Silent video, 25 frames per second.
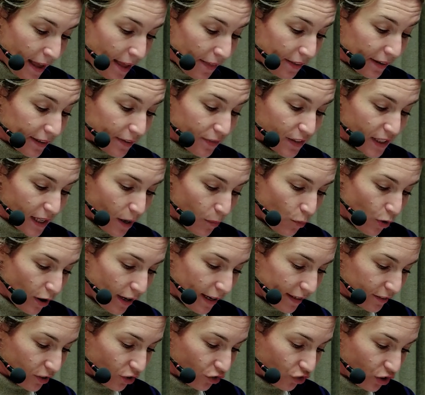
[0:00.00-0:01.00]
That if someone
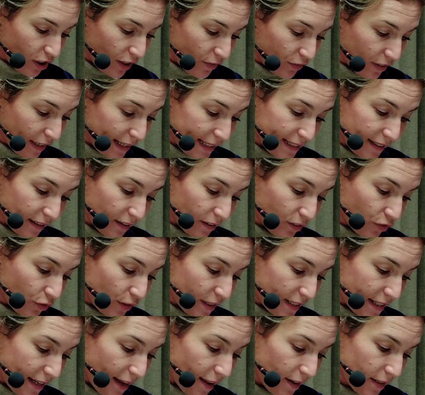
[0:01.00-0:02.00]
had achieved excellent
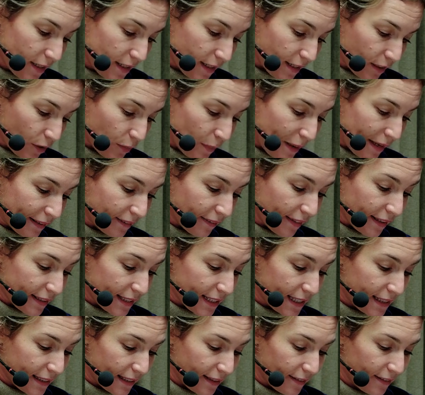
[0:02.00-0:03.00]
results, it meant that
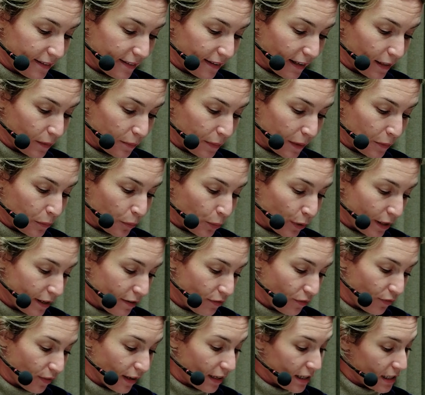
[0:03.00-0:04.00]
stint had been
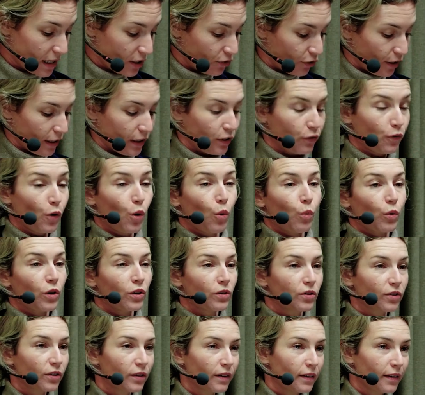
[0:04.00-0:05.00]
brief and straightforward.